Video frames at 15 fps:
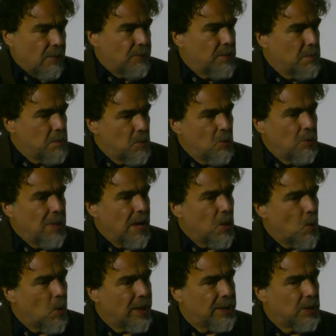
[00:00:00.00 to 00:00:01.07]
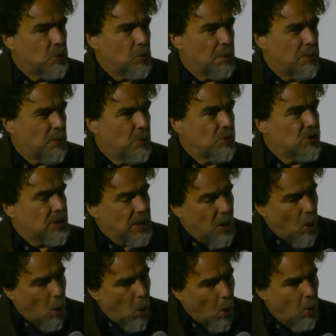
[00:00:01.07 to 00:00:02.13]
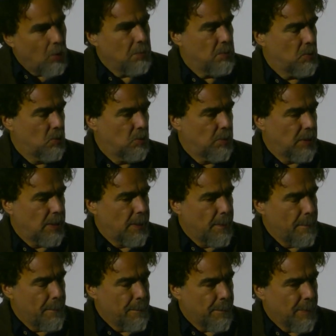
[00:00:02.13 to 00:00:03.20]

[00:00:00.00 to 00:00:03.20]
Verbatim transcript: of the movie. I wanted to approach the whole movie